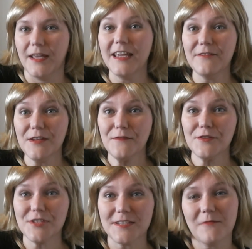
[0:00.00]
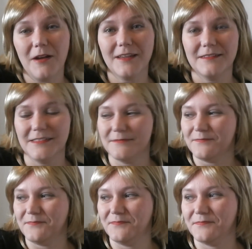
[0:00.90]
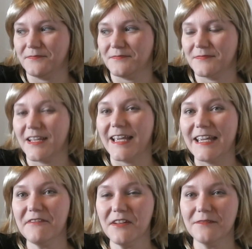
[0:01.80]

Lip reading: Even if you're just walking... Even...